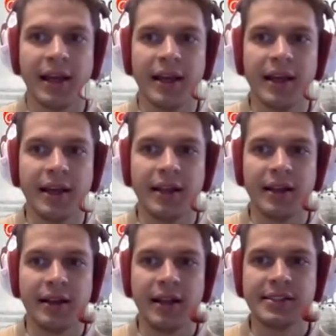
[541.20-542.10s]
uh,
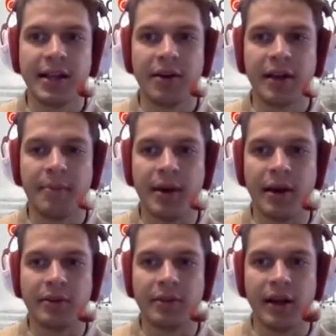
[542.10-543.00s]
let's talk
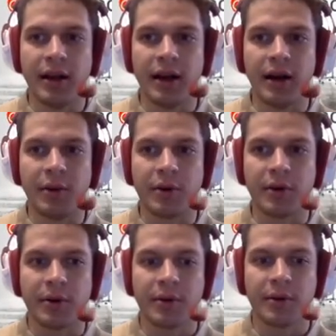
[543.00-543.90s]
about
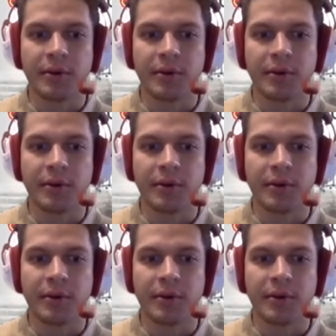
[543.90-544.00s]
our